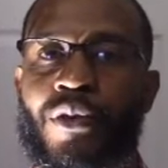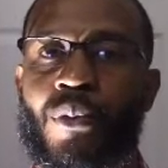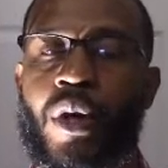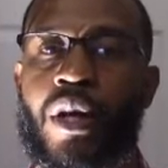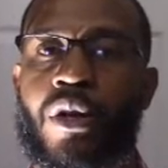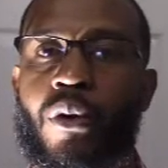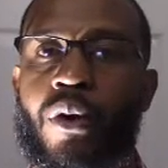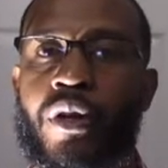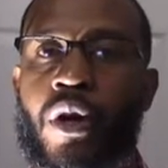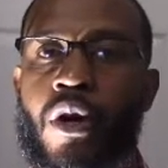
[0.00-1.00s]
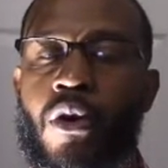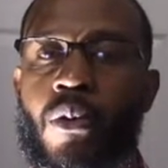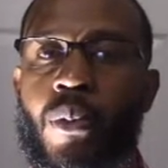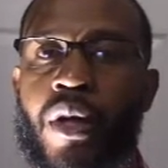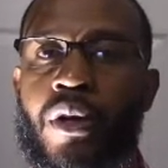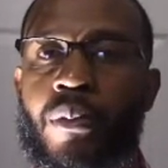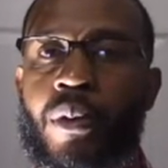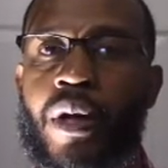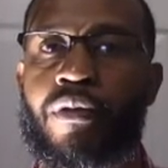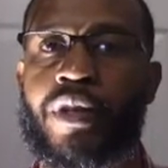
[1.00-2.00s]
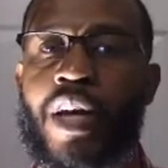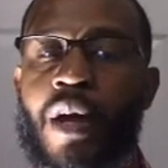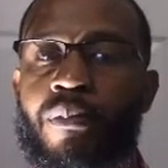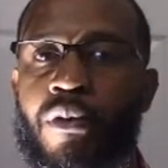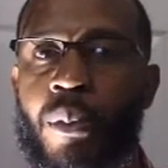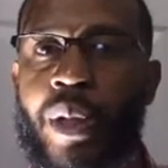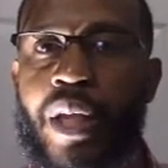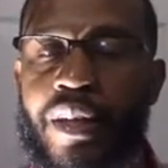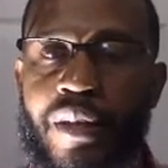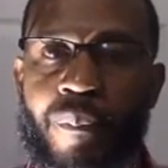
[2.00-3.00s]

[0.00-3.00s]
wind or the cold wind or whatever type of wind